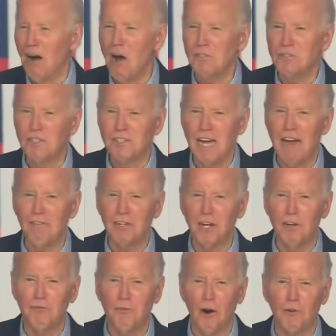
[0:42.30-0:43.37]
Folks, did you have a
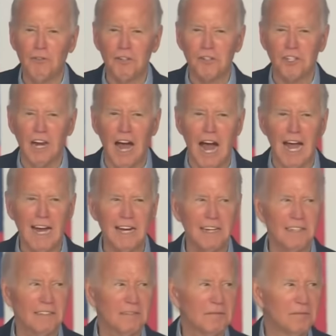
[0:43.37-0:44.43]
good fourth of
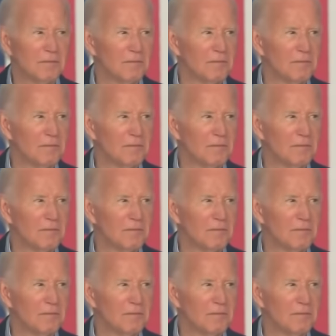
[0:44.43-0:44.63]
July?